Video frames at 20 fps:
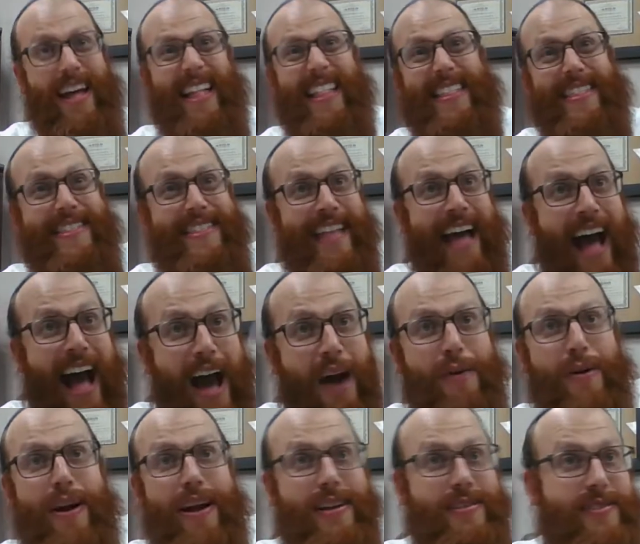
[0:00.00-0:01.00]
Now
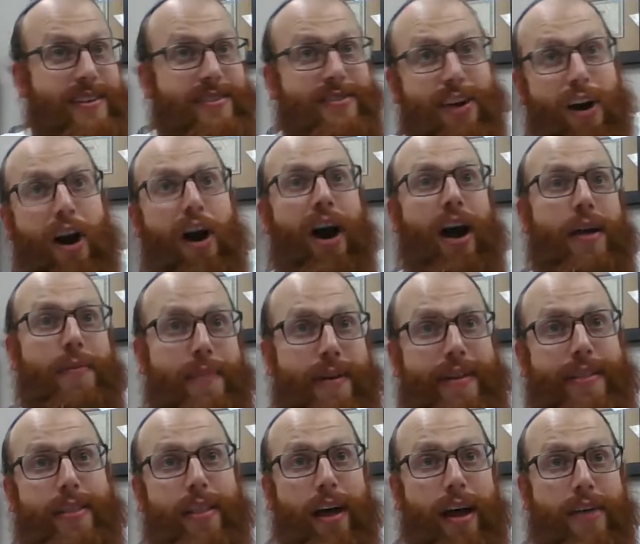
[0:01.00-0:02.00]
is a time in
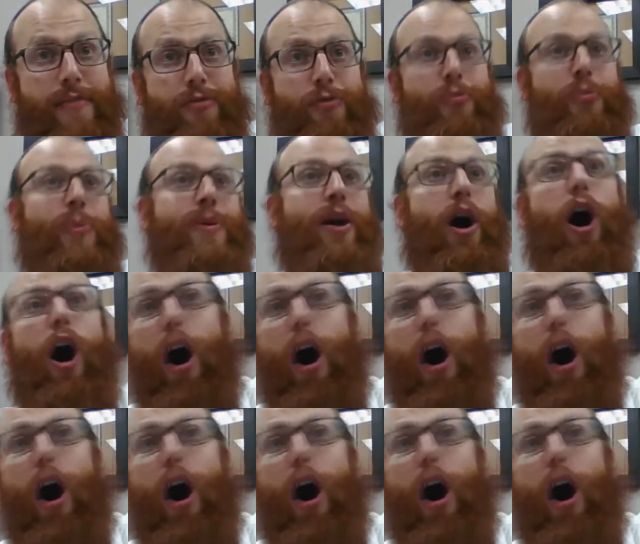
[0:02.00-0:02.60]
life when